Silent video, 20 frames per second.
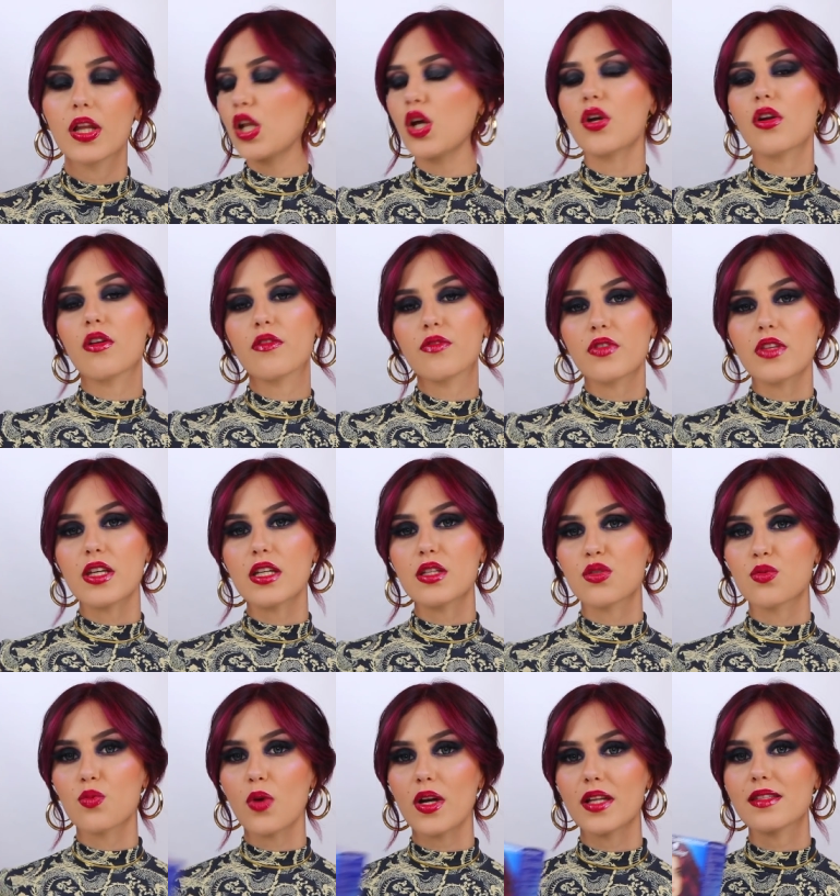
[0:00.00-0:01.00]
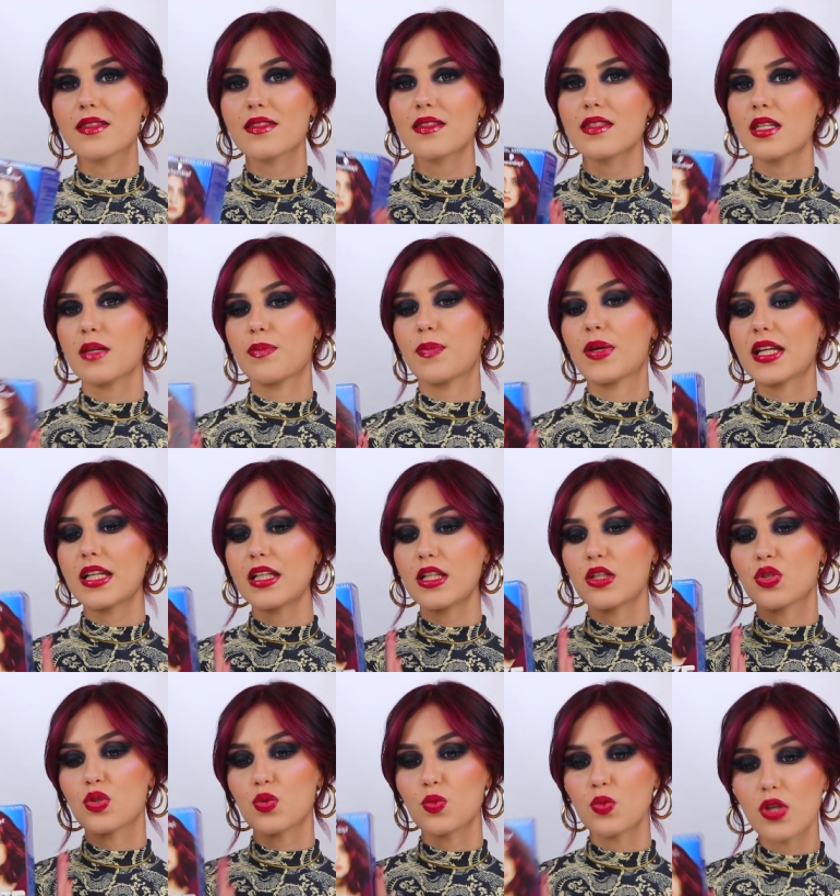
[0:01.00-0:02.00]
A lot of these ones typically
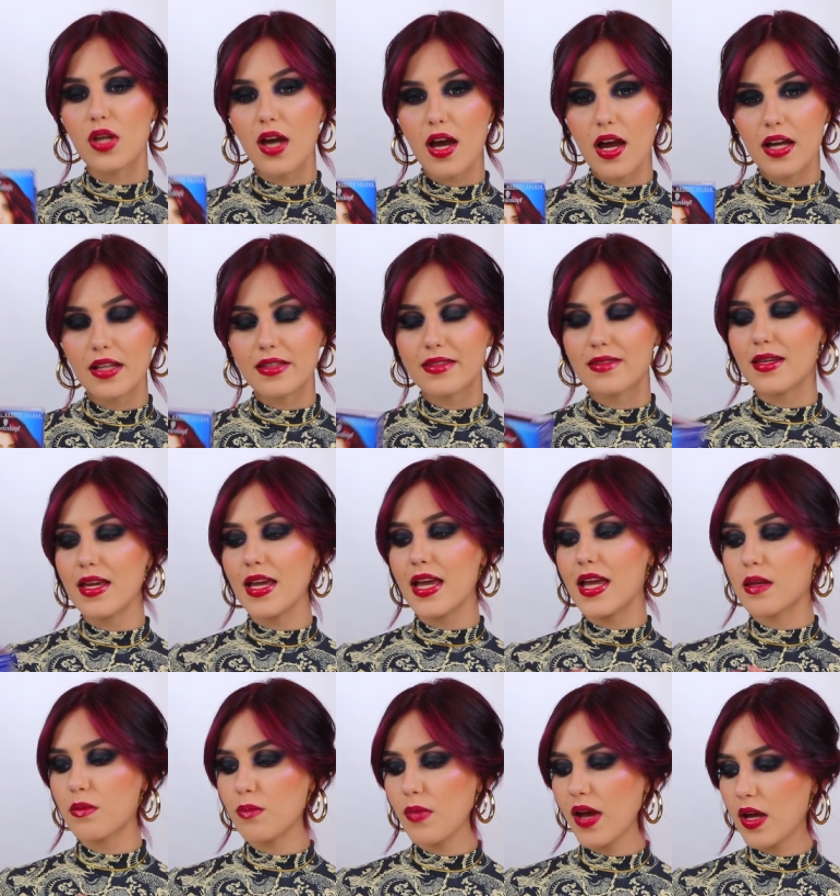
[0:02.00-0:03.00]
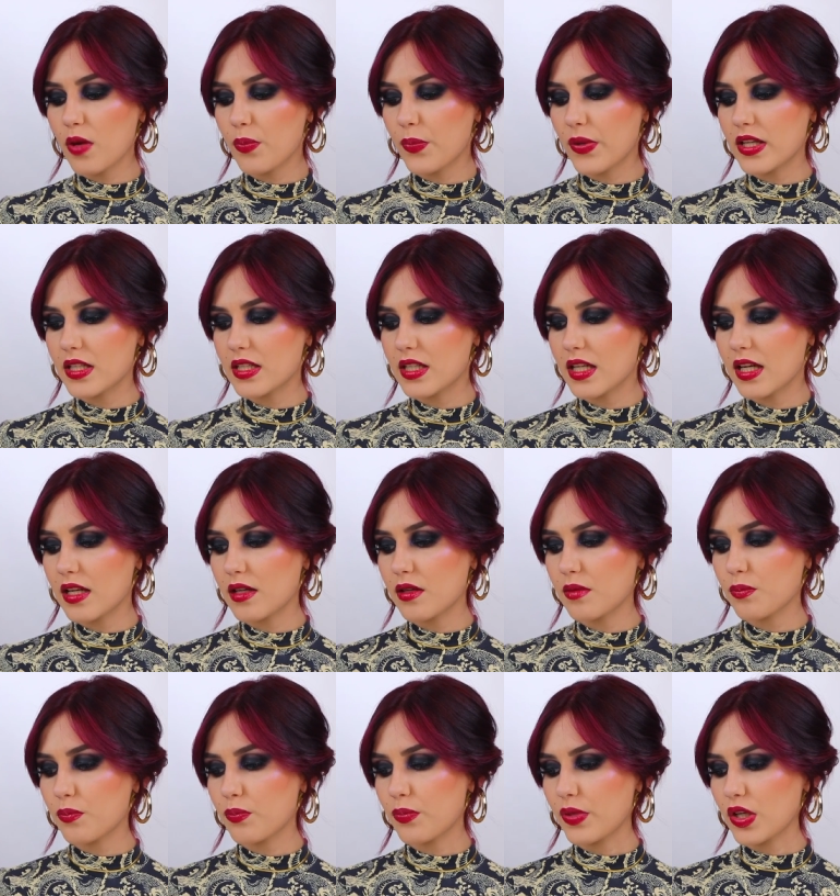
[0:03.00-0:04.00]
do not, in my opinion,
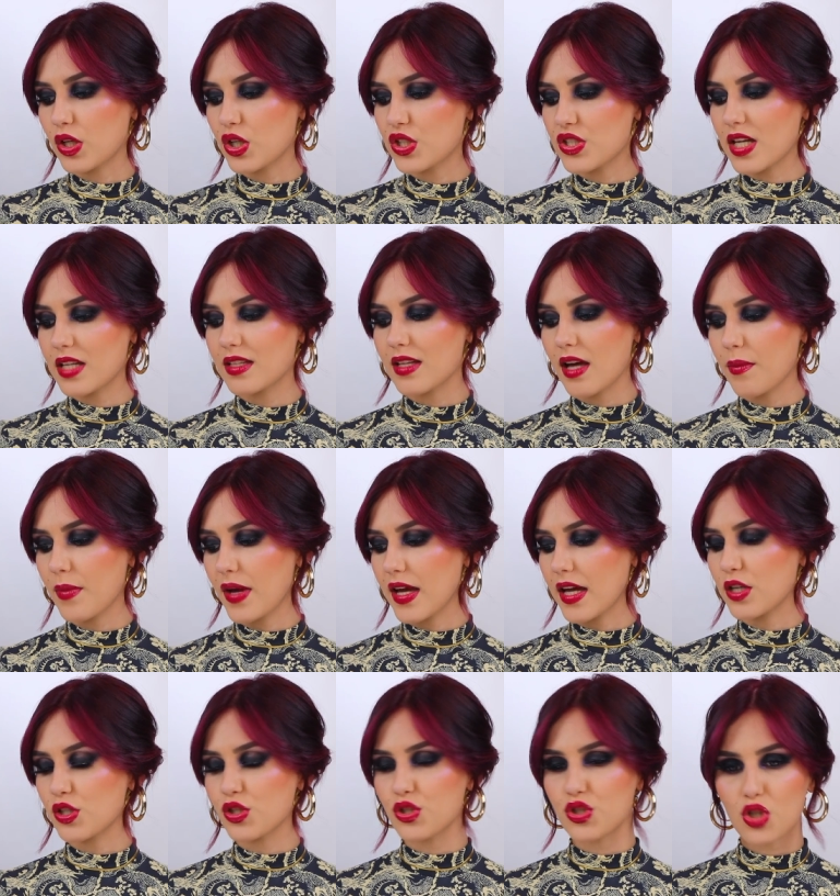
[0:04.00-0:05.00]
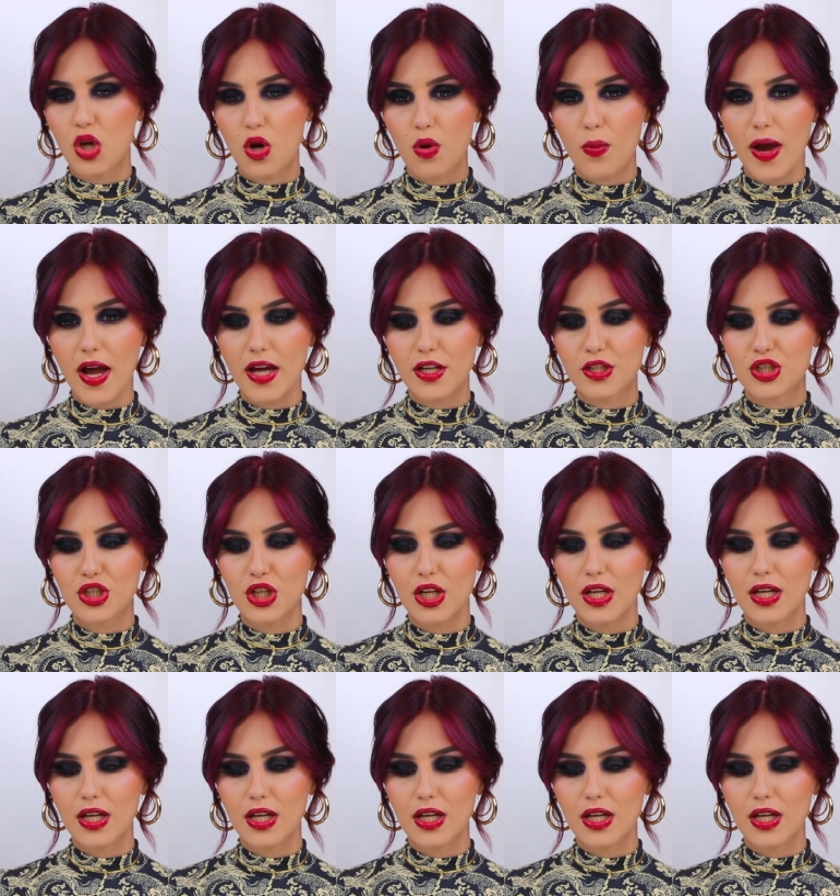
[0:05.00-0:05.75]
because I dye my hair so much